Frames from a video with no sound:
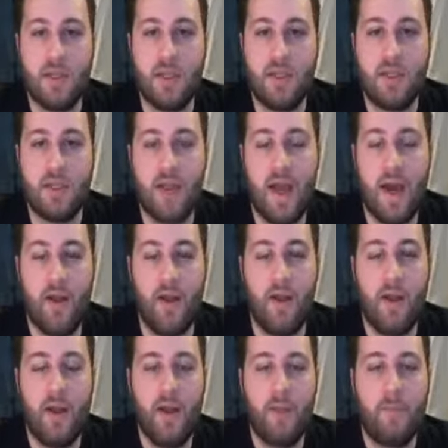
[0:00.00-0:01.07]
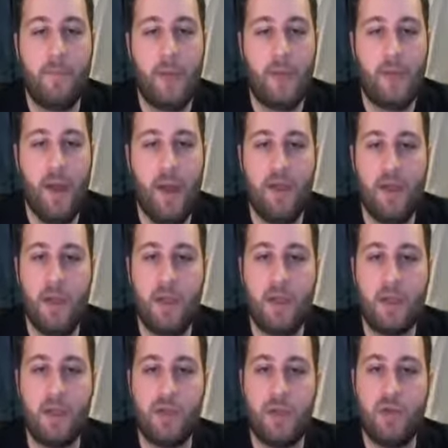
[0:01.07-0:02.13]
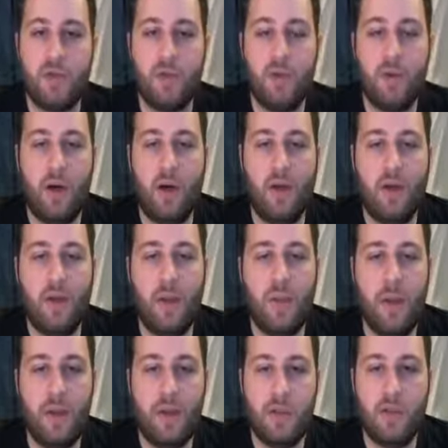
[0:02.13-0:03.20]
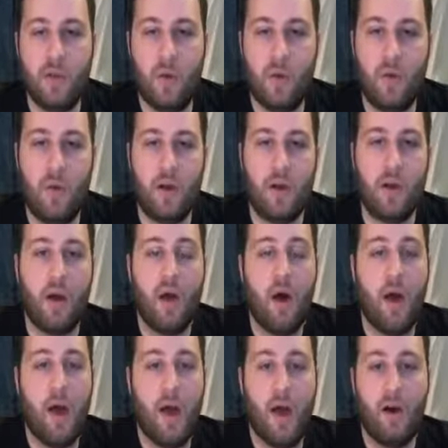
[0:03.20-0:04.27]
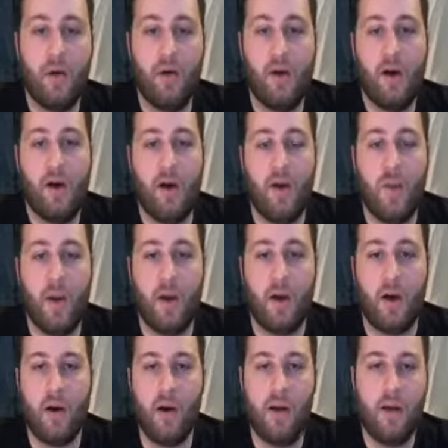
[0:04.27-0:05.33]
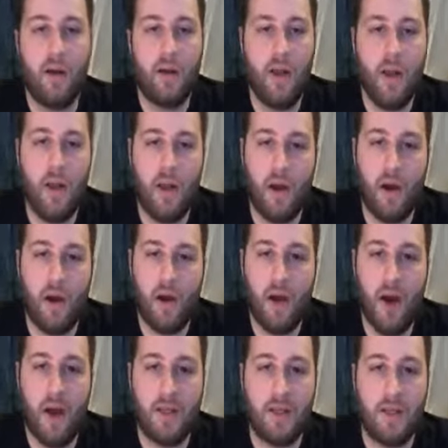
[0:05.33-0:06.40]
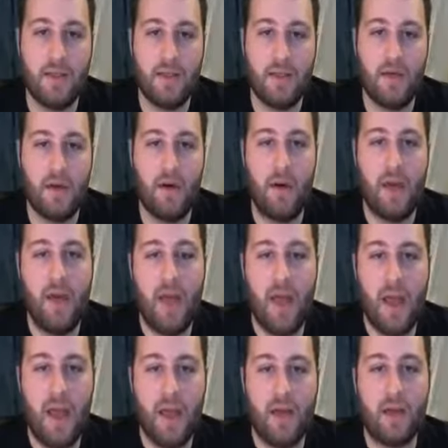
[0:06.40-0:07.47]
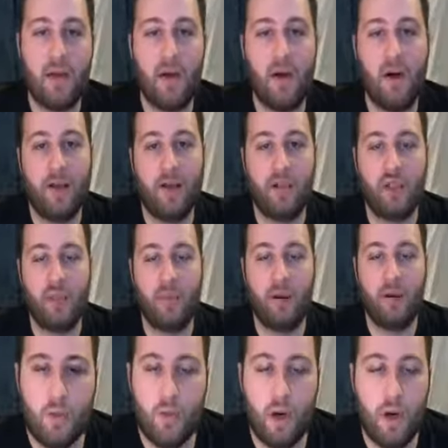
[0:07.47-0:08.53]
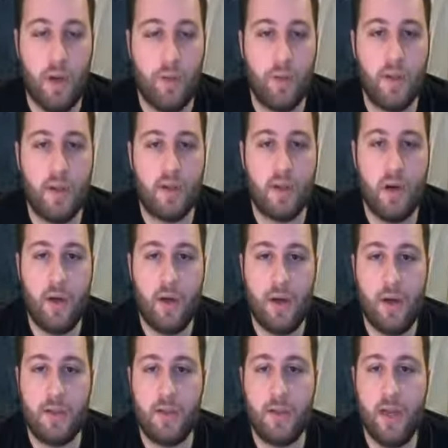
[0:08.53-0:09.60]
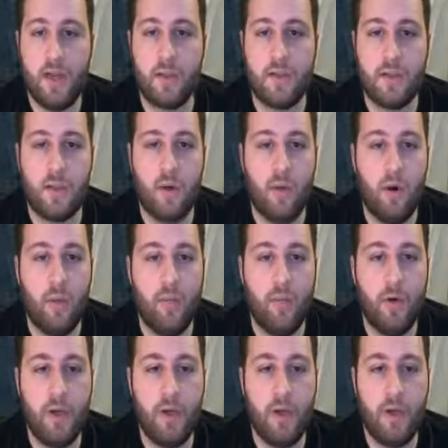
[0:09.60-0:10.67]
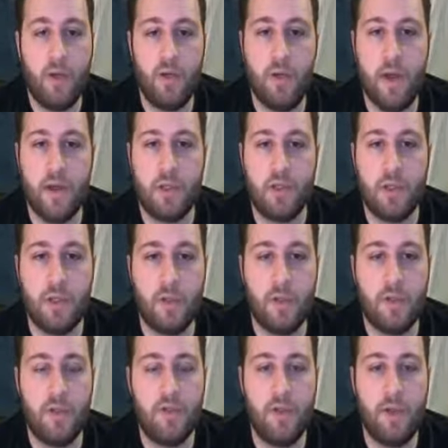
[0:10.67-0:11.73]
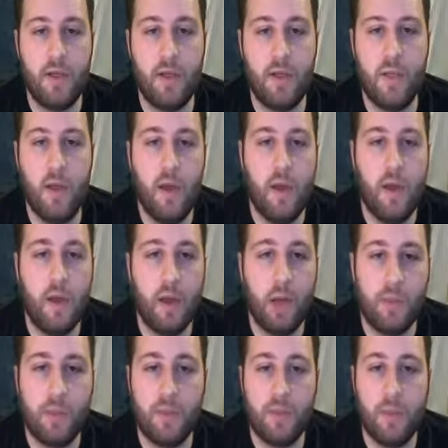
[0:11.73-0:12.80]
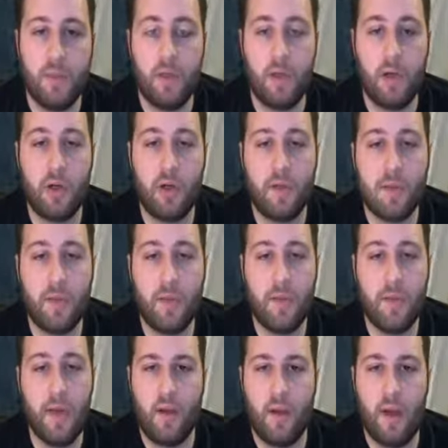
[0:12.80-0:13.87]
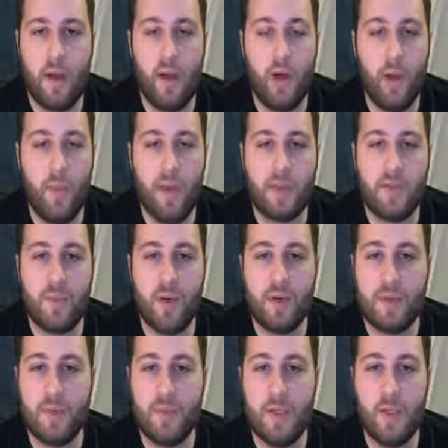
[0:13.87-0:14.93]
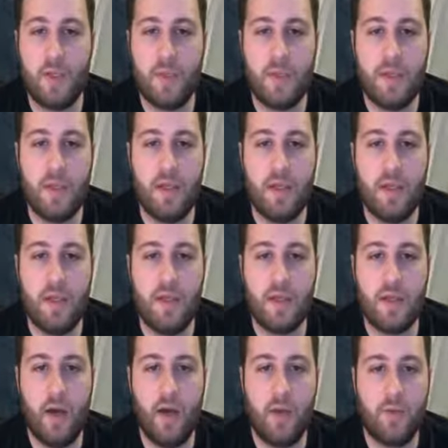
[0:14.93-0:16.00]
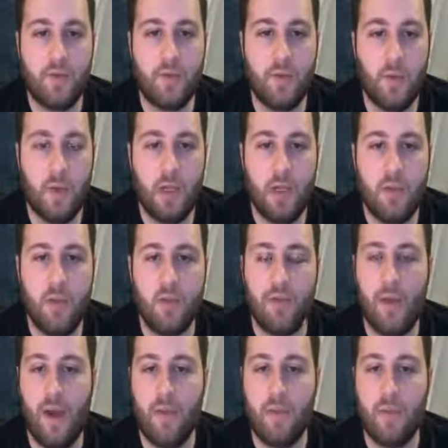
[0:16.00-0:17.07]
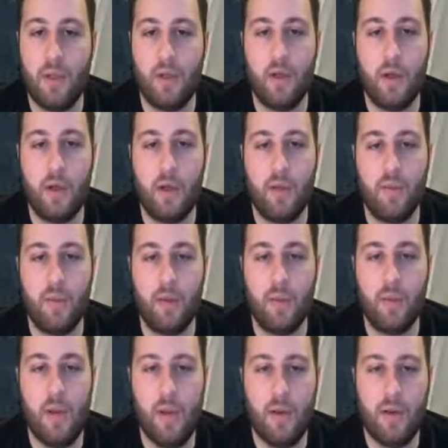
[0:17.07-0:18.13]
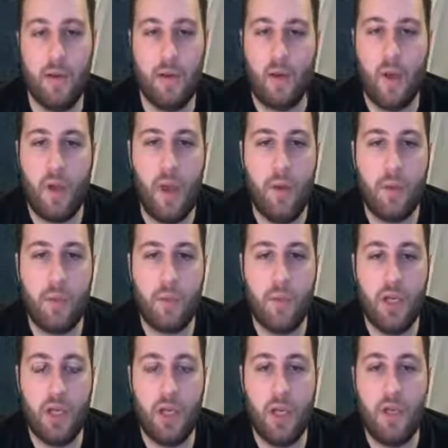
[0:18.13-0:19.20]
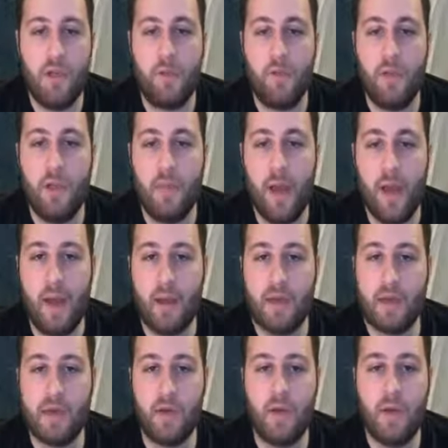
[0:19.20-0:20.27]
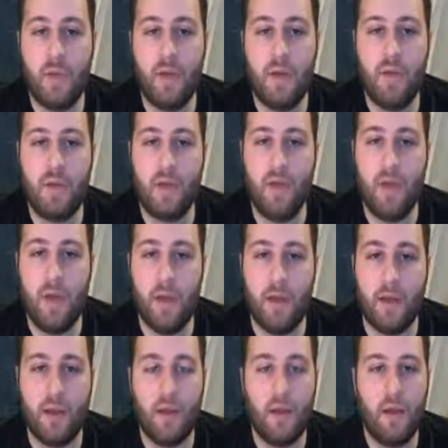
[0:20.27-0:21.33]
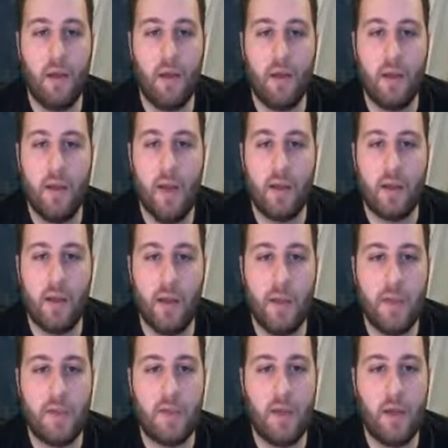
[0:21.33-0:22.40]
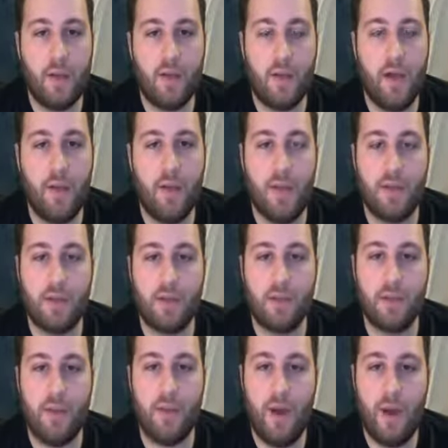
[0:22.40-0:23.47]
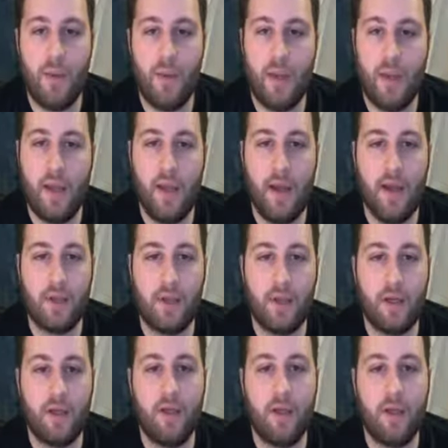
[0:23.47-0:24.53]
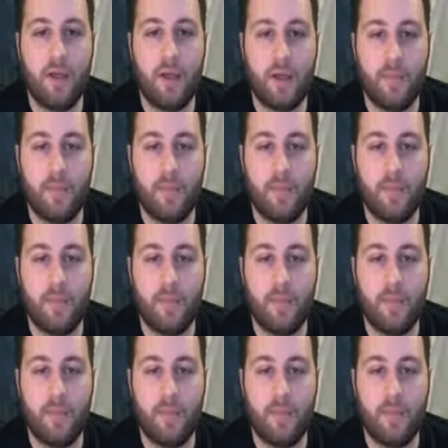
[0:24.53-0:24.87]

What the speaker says: things down. If everything is just streamlined, it makes your work a hell of a lot quicker and a lot easier and a lot cheaper. Alright, well that's all I got today. So hopefully you guys enjoyed this video. I hope some people learned something, and I hope I sparked some interest in these items for you if you haven't been looking for them yet. I always appreciate your feedback, so let me know what you think. As always, like, comment, and subscribe, and I will talk to you later.